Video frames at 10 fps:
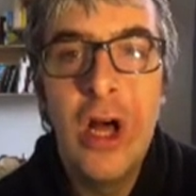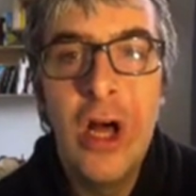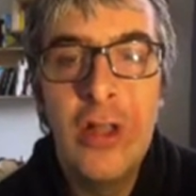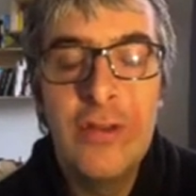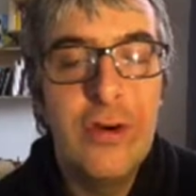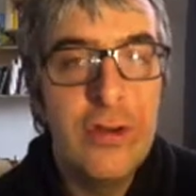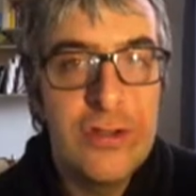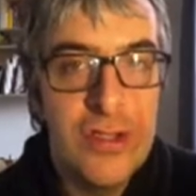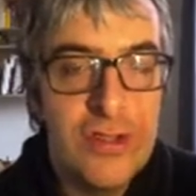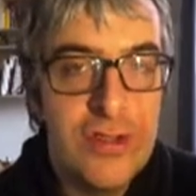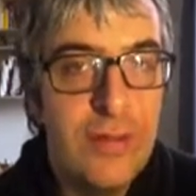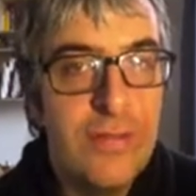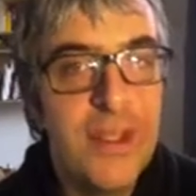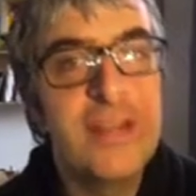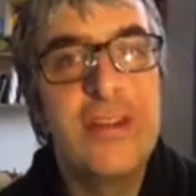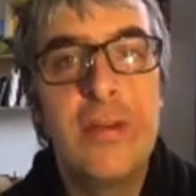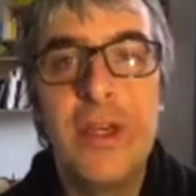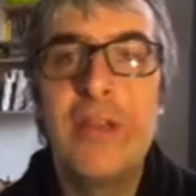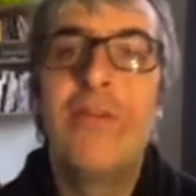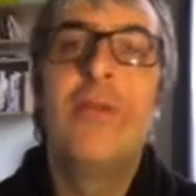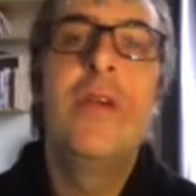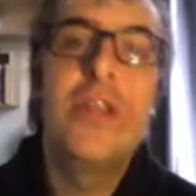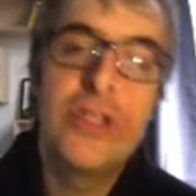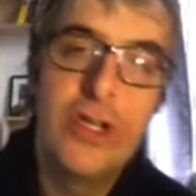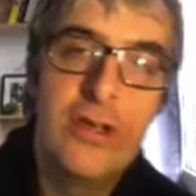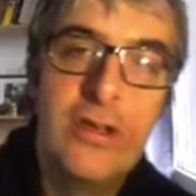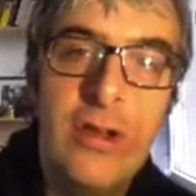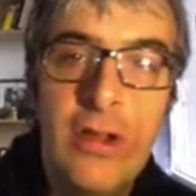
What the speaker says: and also some taxonomic information,